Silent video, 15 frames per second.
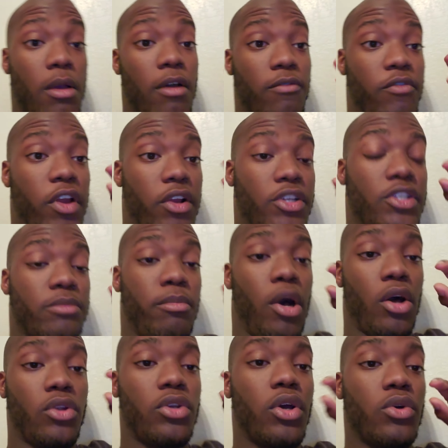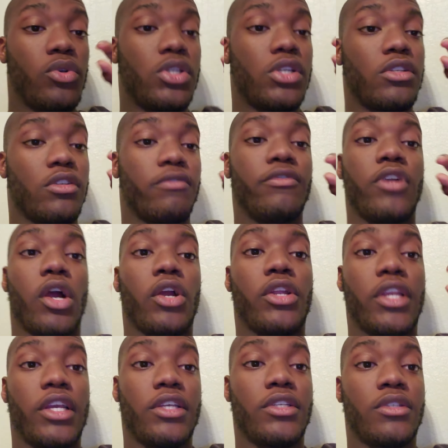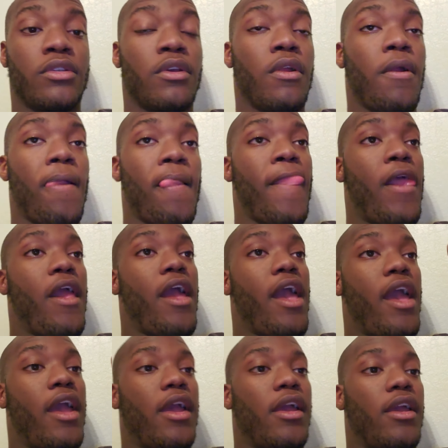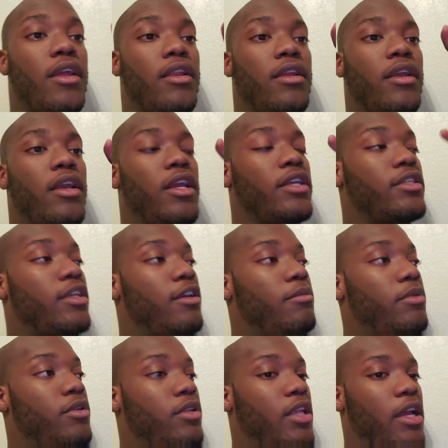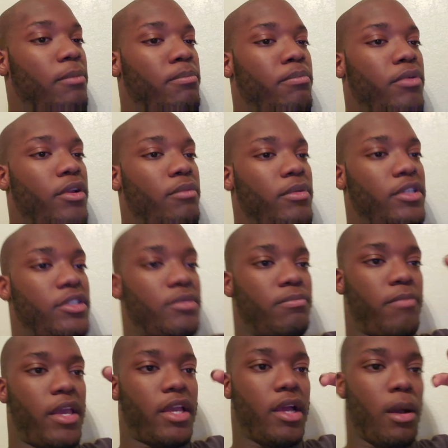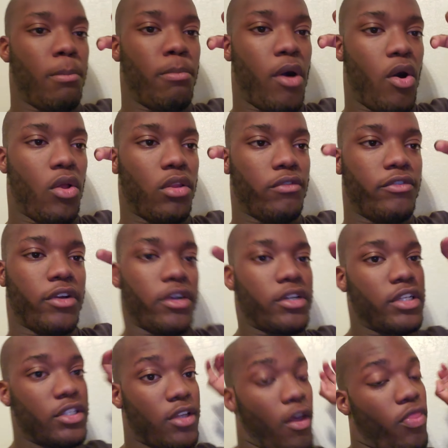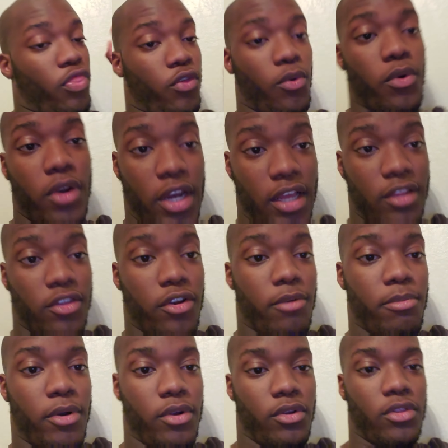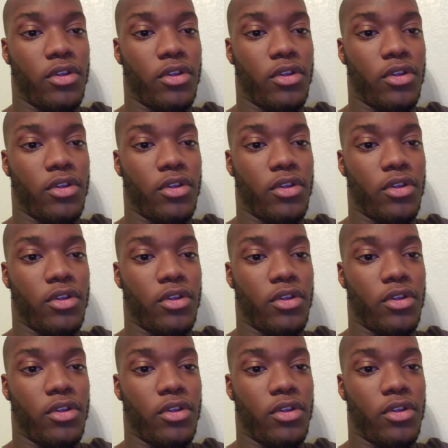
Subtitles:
very small doses of darkness, and he's able to like pretty much make a ball of darkness and throw it at their opponent.